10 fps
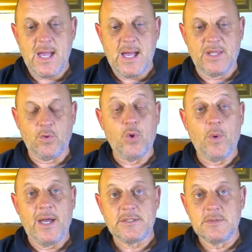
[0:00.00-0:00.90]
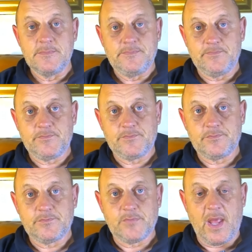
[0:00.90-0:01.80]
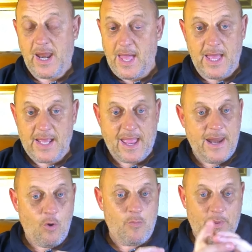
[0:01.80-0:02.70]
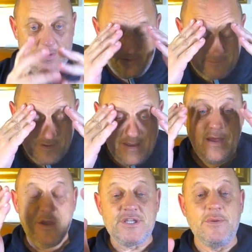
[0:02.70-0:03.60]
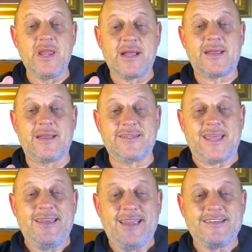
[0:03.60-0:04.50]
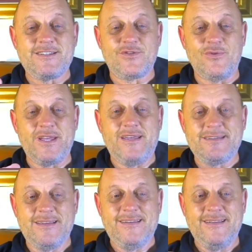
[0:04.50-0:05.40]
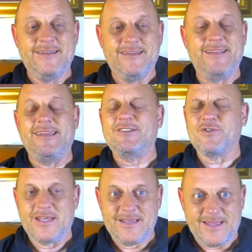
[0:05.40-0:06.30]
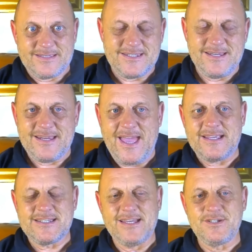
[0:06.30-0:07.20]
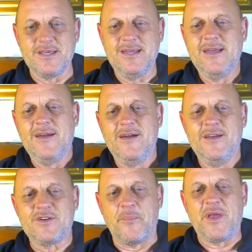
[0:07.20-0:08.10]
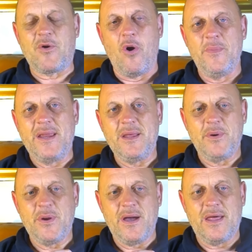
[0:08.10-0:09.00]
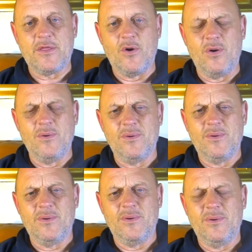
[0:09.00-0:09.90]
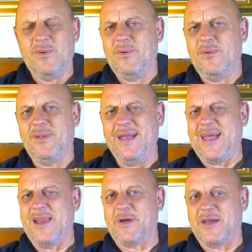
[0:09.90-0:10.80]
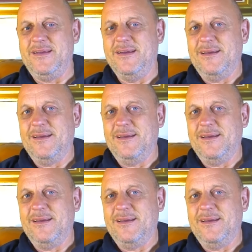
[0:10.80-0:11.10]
I don't know what is. And I cannot believe. See, when I sent this story, I think I've seen it next, actually. Somebody commenting about it. I thought, that can't be right.